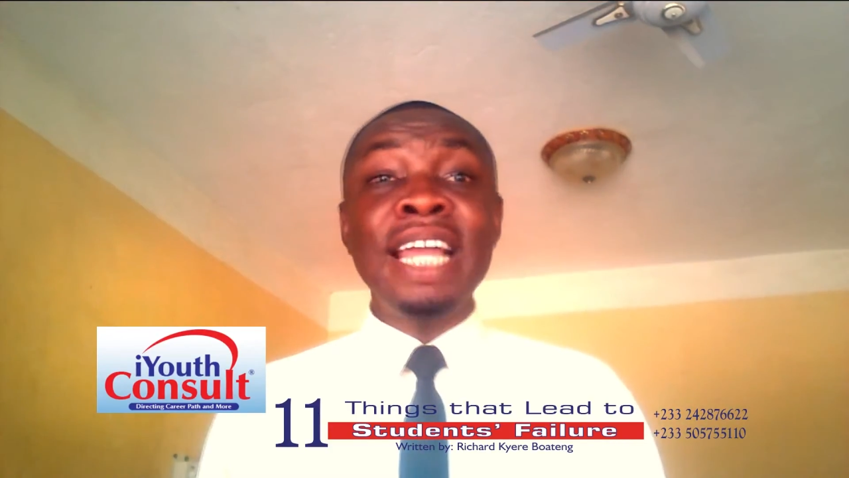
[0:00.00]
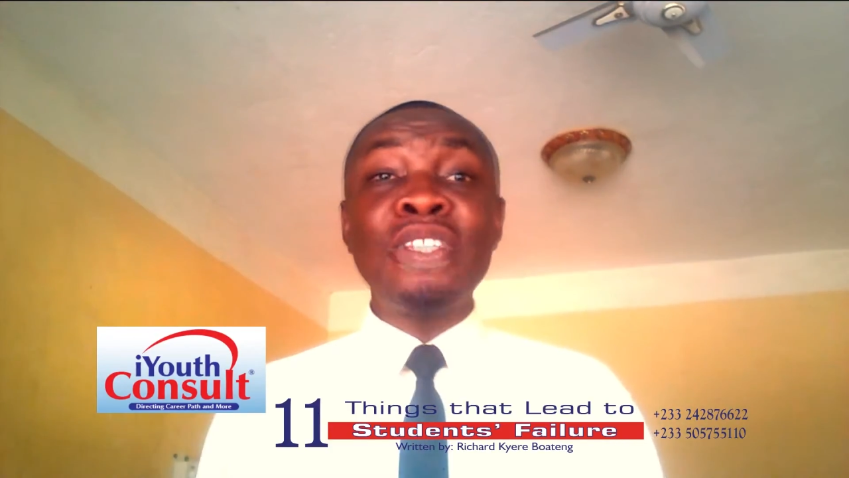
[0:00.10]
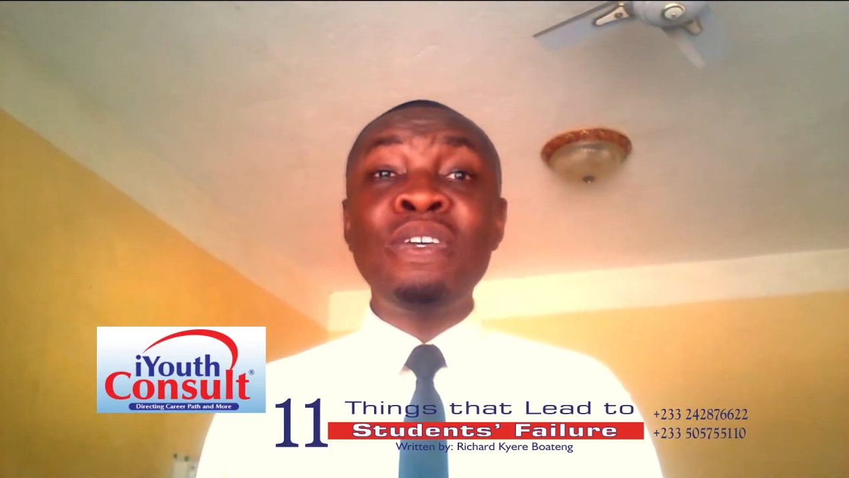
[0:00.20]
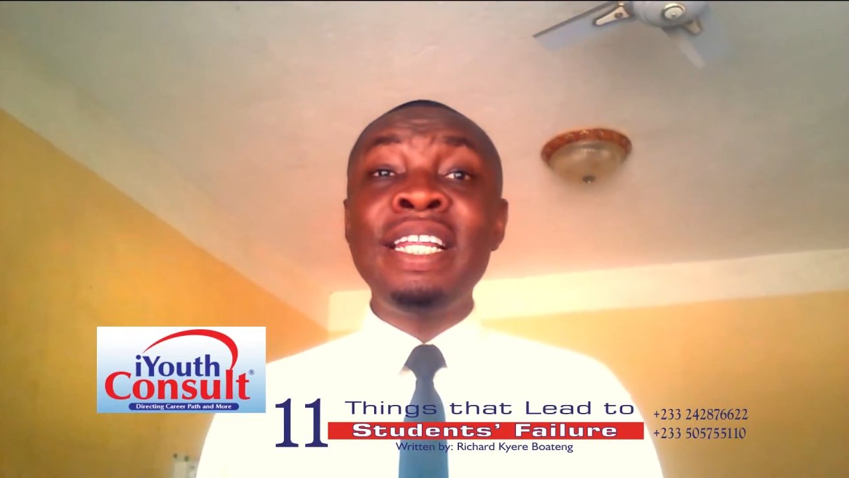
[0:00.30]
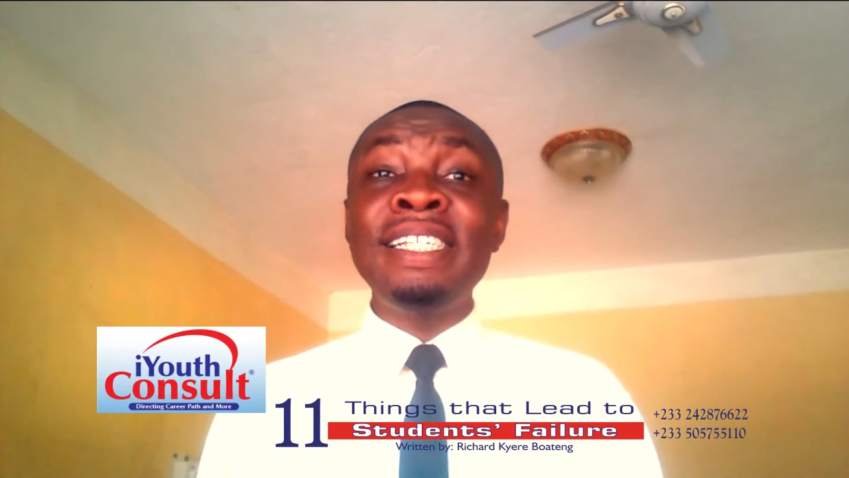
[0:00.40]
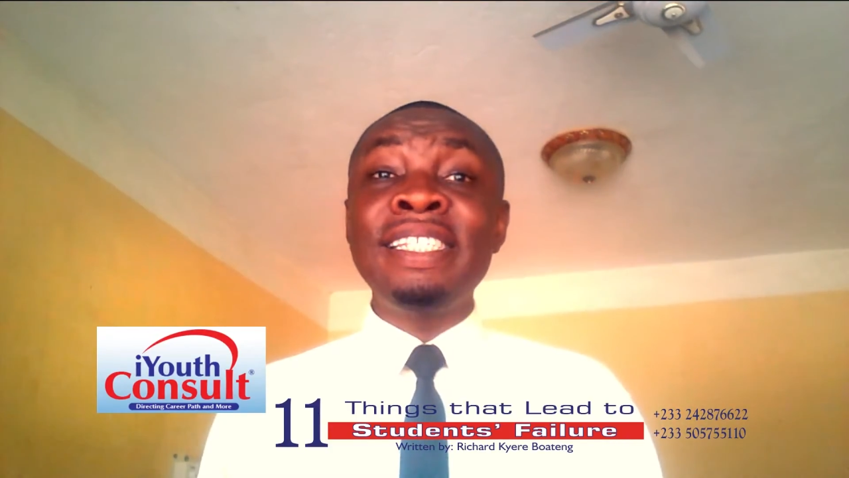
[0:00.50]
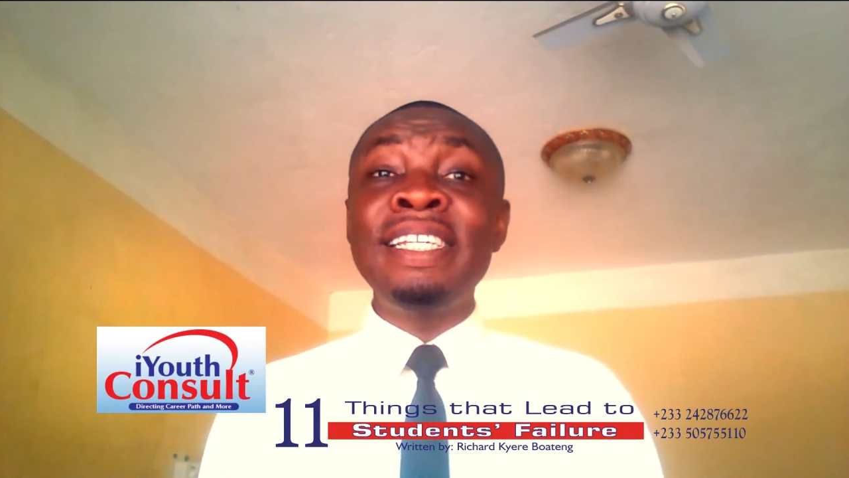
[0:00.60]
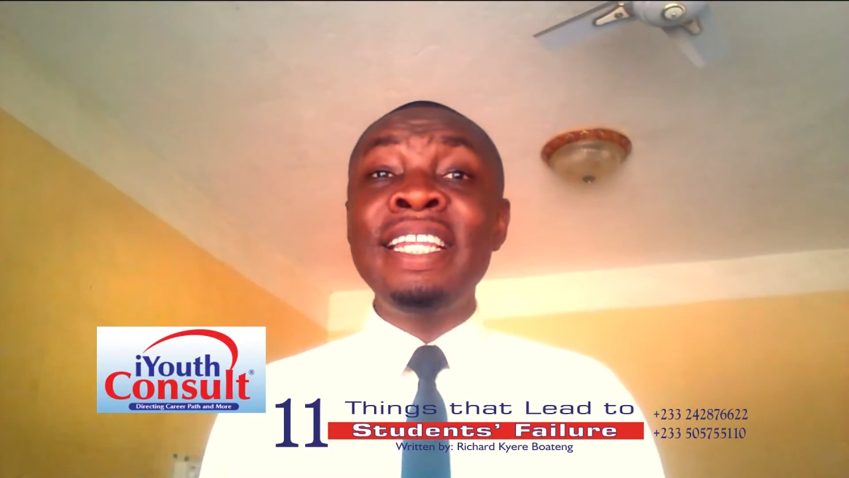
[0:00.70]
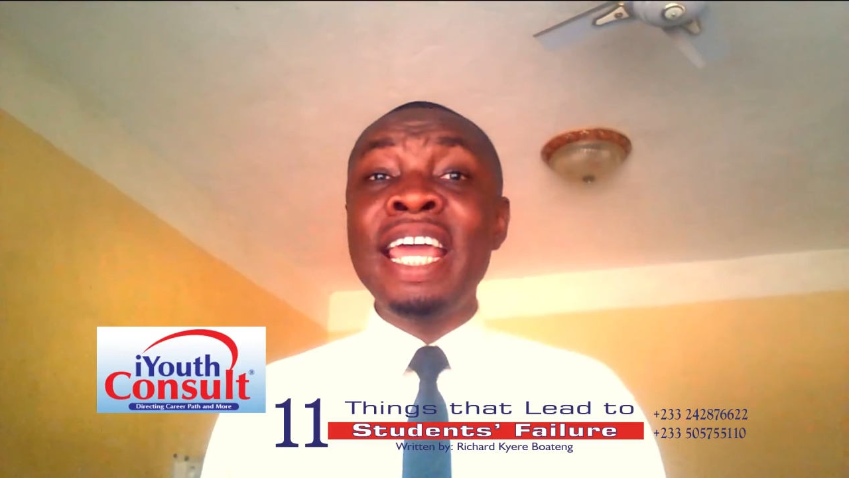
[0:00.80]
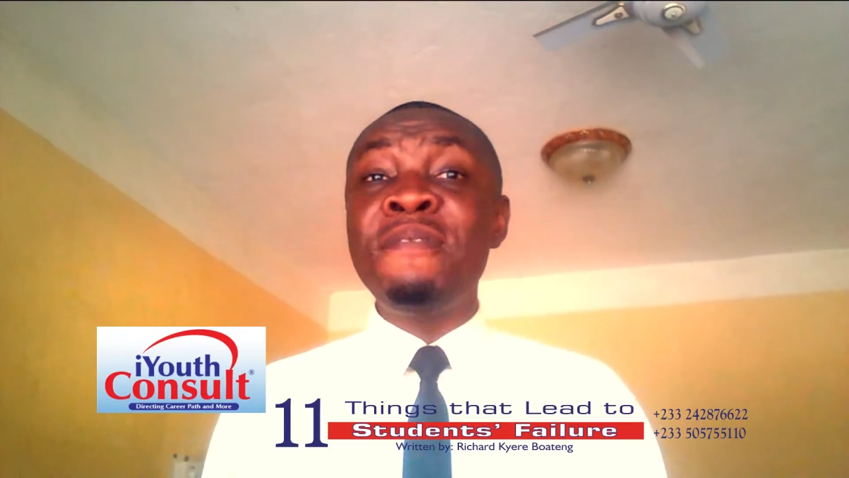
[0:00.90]
to
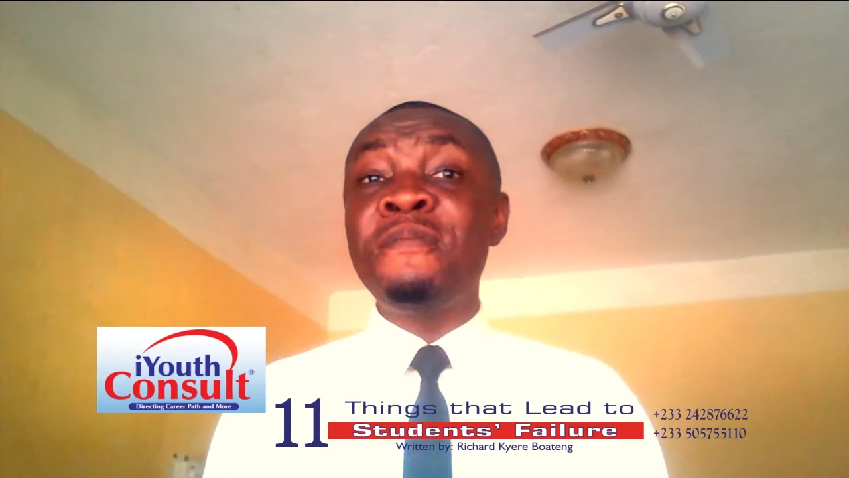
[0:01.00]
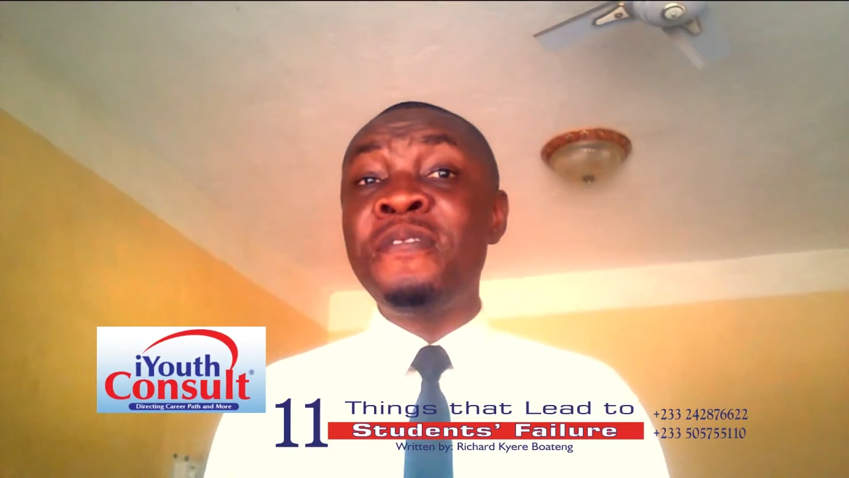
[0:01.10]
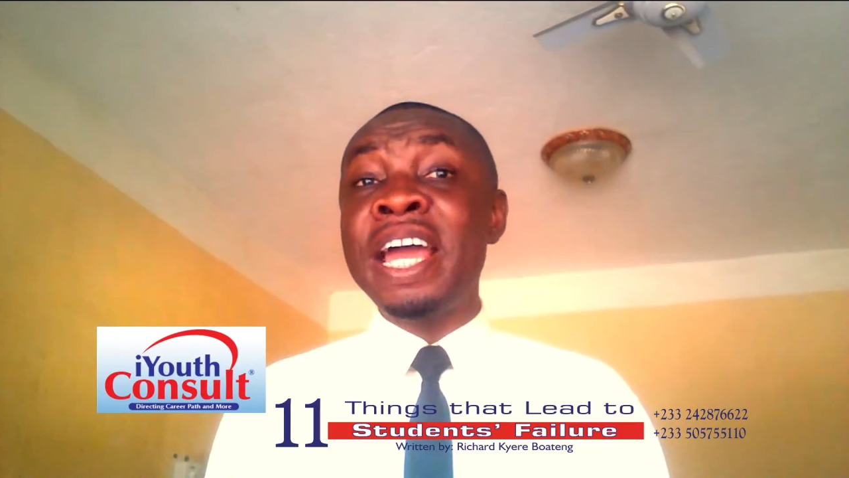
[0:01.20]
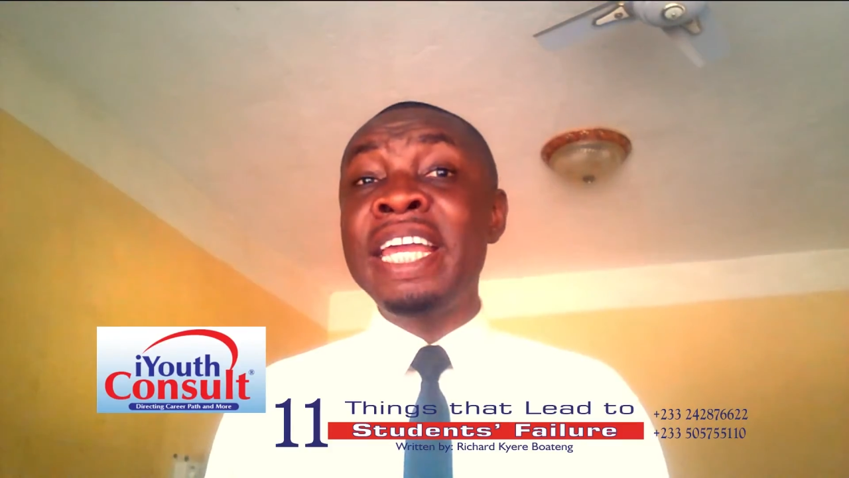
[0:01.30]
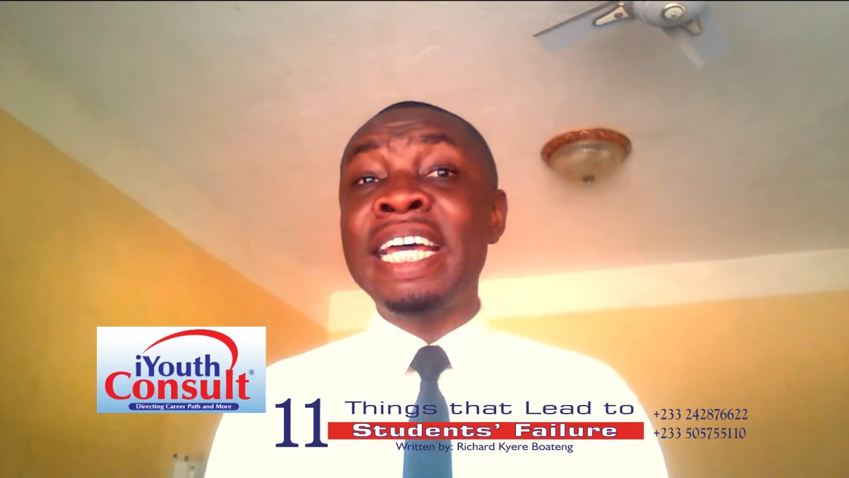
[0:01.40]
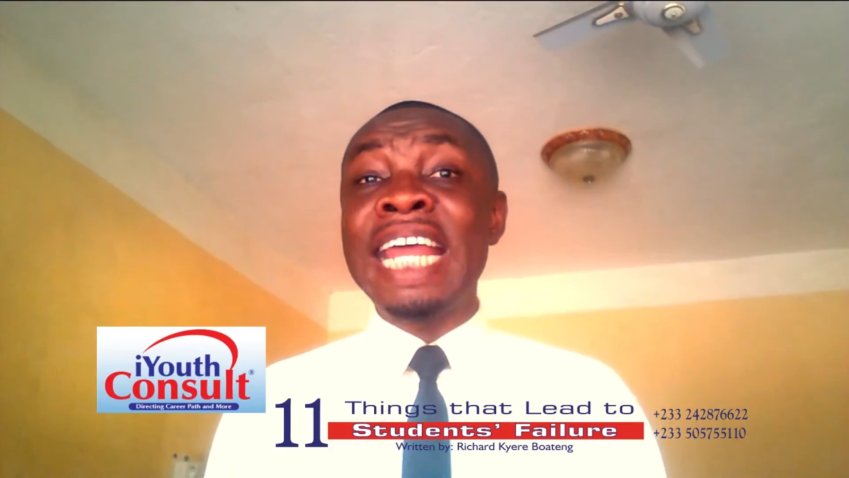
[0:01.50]
listen and find